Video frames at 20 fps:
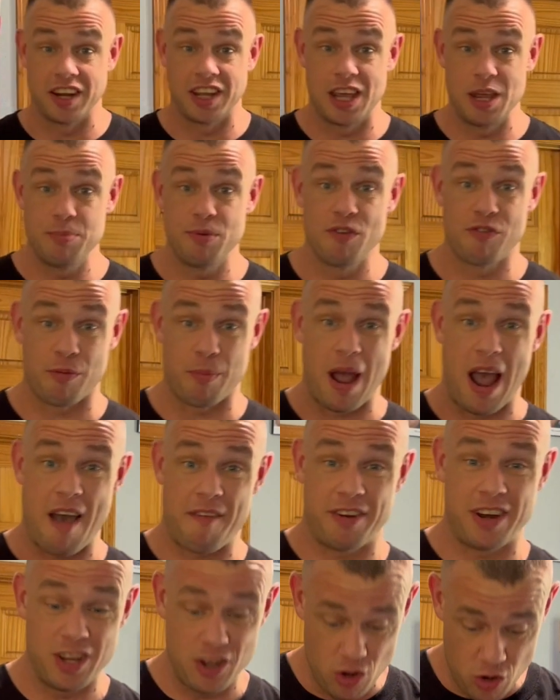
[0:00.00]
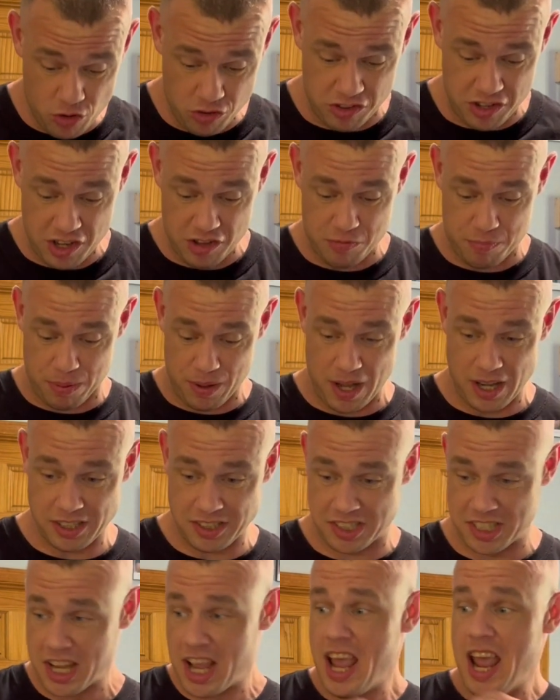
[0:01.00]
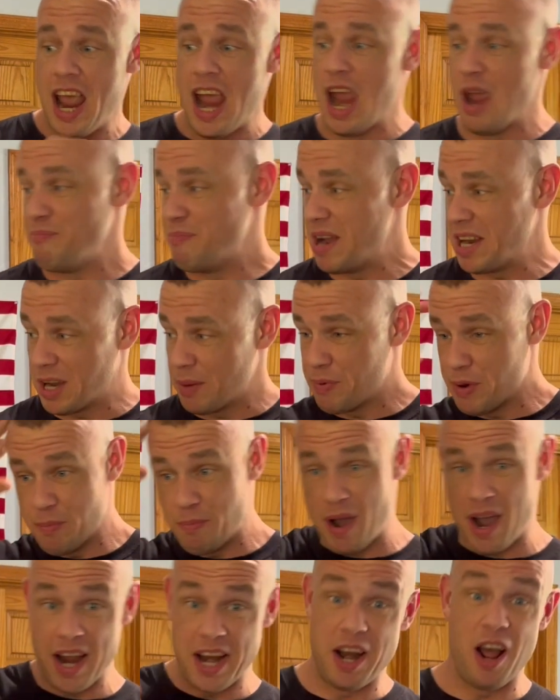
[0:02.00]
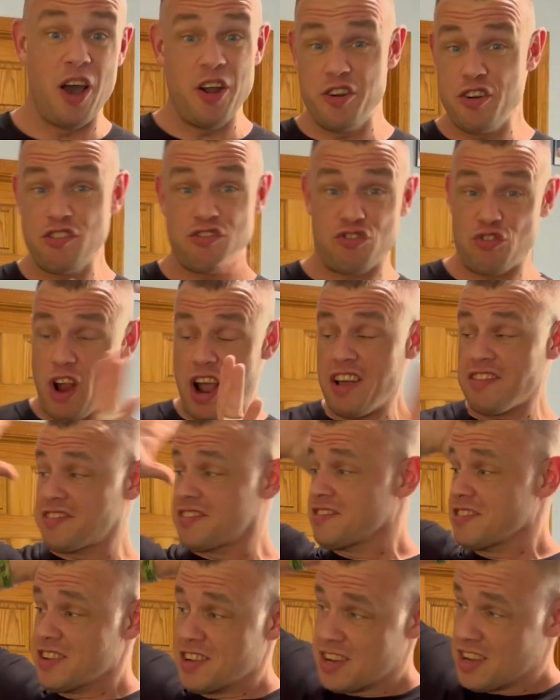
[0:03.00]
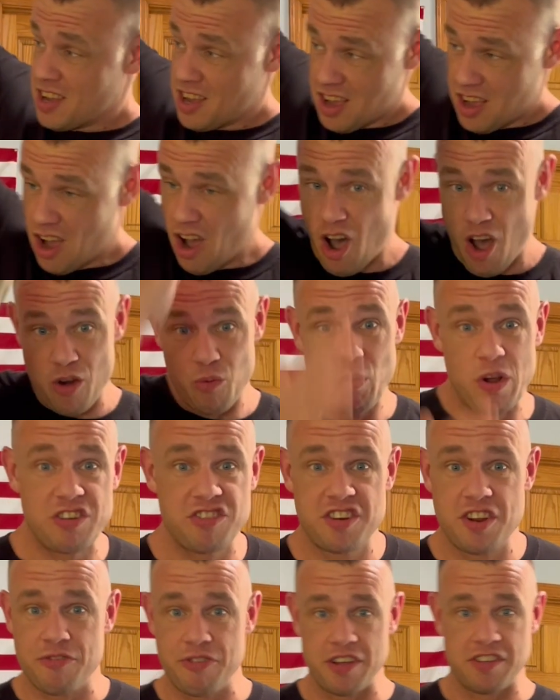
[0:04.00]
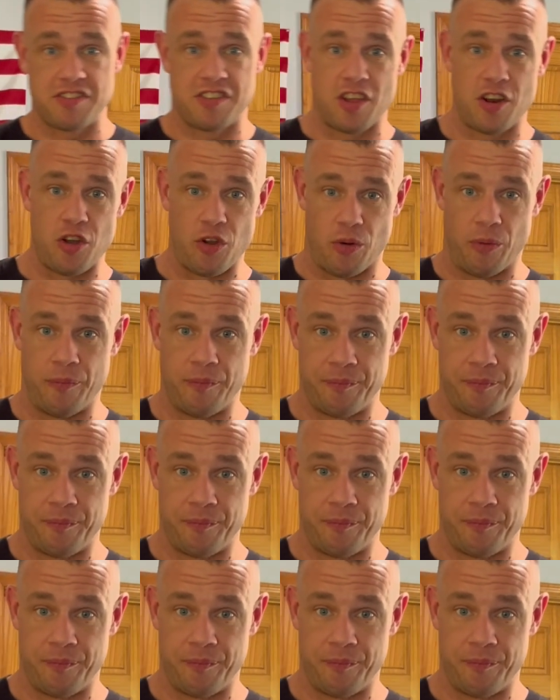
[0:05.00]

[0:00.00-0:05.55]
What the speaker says: keep you from having to use these plucks and make up your mind under stress on which defense to do.